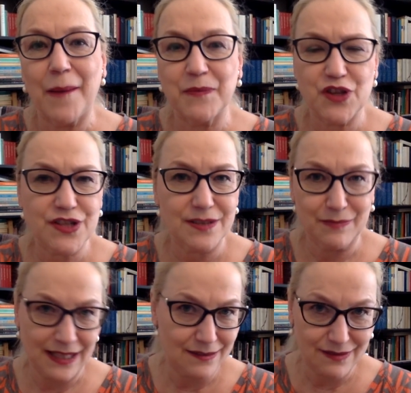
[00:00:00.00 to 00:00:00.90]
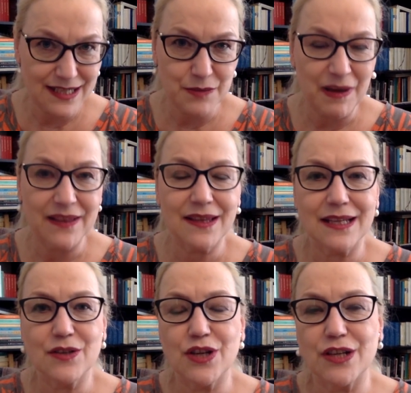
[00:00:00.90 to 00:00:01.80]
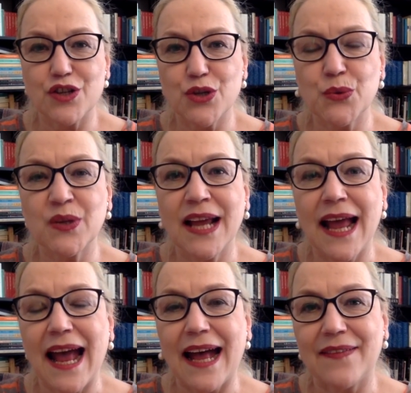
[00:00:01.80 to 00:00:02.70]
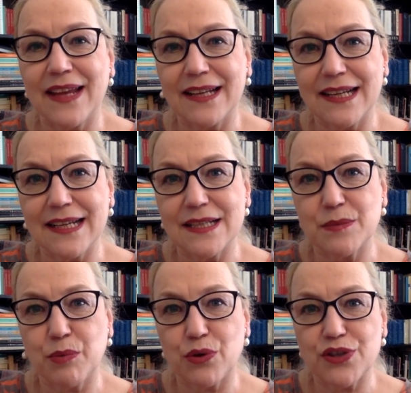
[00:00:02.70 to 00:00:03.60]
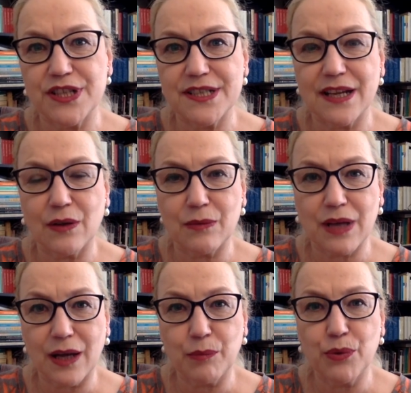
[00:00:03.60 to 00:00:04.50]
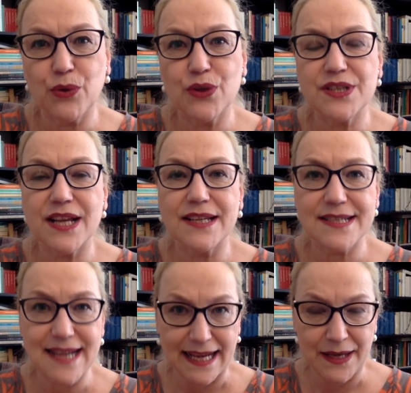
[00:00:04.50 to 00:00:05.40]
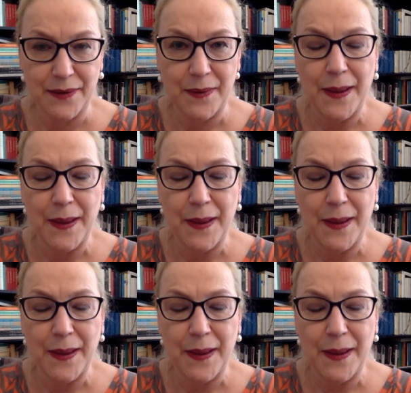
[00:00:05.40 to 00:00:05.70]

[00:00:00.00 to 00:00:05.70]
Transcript: just in this month, in June, and that is Poroshista Kakur's Sick.